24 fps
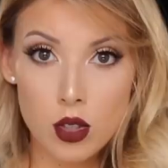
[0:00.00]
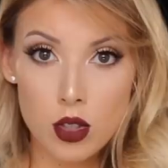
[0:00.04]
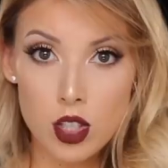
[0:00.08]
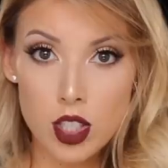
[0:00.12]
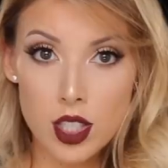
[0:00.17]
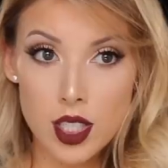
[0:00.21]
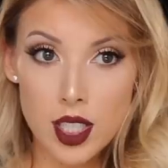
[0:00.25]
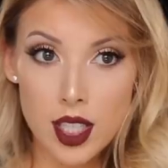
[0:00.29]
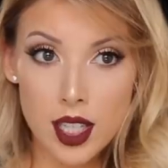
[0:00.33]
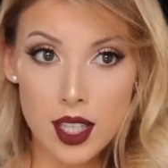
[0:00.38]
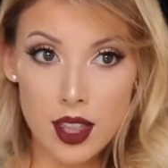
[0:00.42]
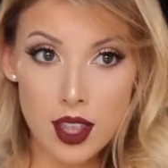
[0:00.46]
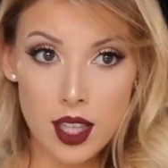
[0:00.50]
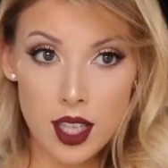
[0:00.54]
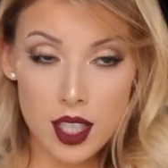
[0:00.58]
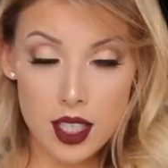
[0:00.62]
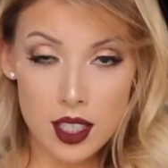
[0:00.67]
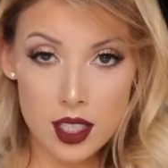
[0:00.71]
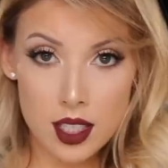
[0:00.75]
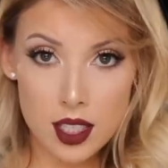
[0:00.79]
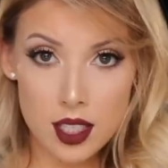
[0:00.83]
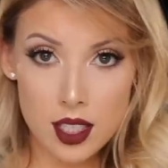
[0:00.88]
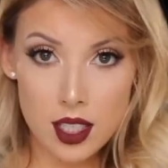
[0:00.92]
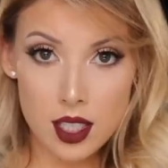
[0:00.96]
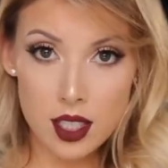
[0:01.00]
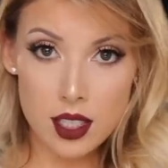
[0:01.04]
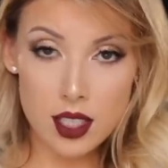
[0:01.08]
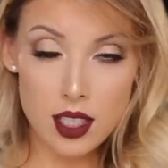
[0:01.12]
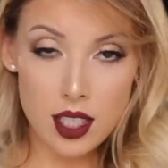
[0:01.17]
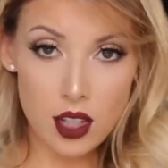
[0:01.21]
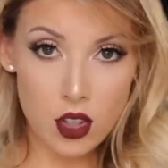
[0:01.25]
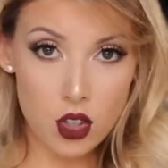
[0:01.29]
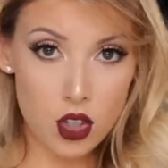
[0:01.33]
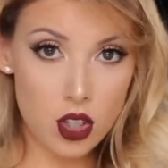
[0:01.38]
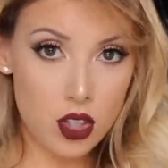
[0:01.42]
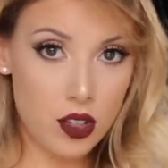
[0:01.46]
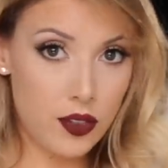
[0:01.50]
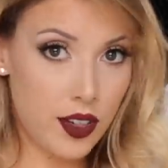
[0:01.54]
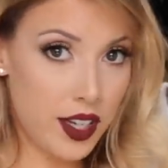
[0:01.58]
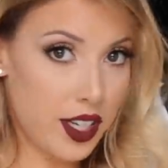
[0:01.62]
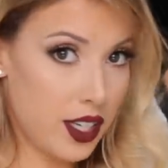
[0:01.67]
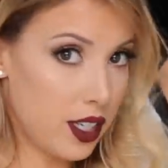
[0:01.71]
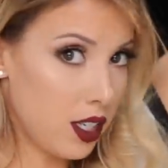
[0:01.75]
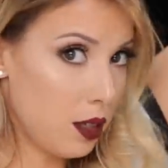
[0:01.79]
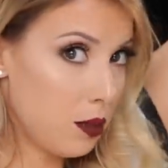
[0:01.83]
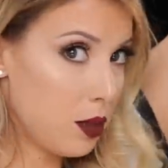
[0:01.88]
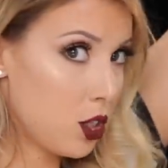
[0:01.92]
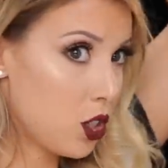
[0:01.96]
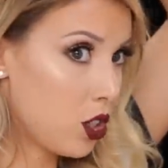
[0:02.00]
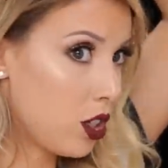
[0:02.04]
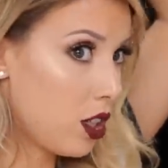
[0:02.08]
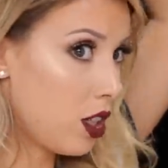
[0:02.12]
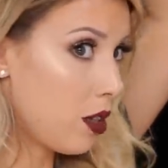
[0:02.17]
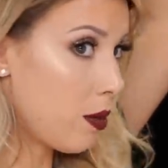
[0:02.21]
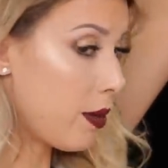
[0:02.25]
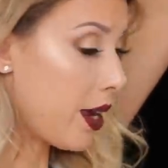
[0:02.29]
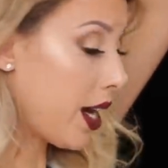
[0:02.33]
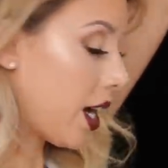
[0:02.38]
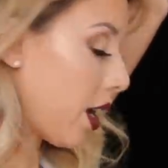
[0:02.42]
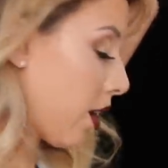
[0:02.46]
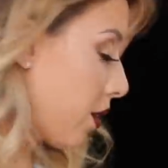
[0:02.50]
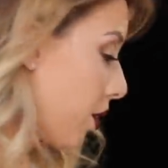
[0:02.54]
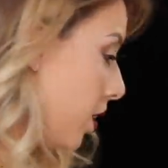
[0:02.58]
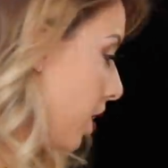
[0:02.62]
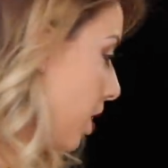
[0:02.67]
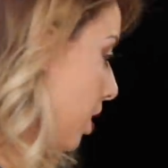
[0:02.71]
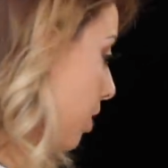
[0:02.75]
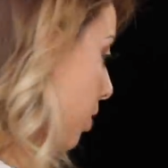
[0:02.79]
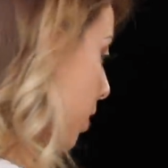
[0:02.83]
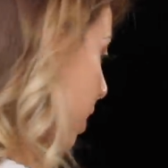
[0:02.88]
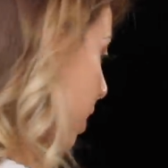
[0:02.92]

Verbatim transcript: So just like this section of hair, let me show you the back really